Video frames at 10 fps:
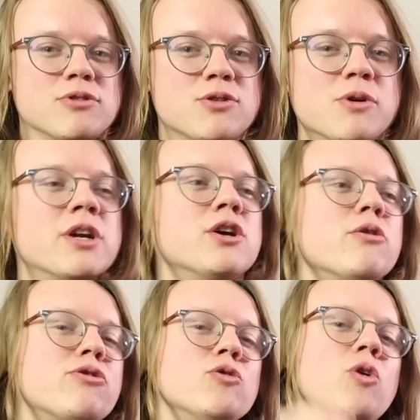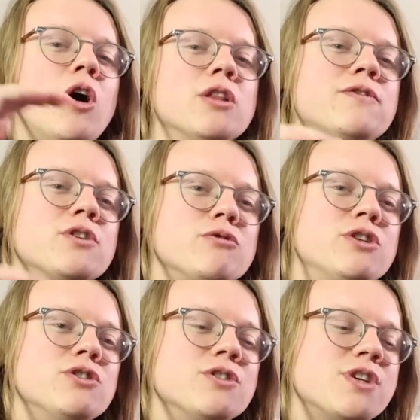so we're going to go through all of the
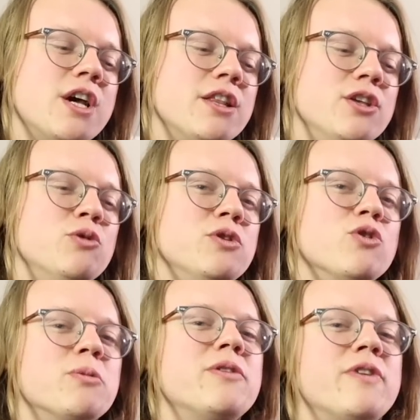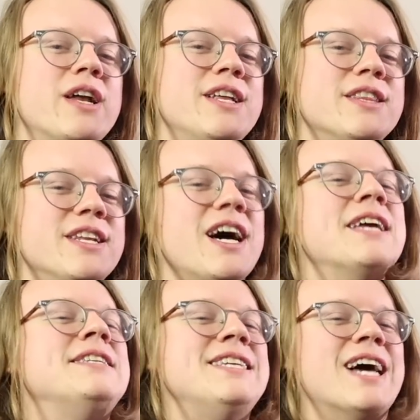creatures that you would normally find in the
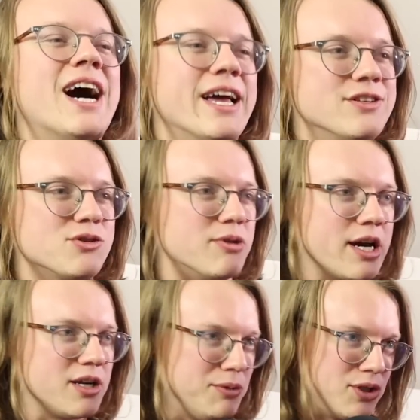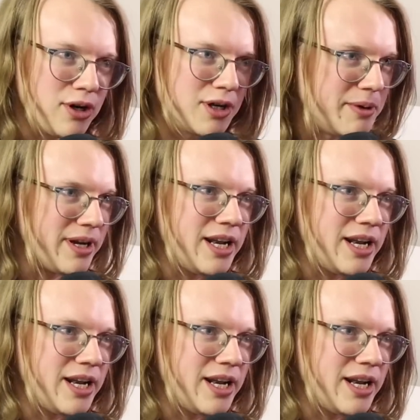99. So we're not going to be talking about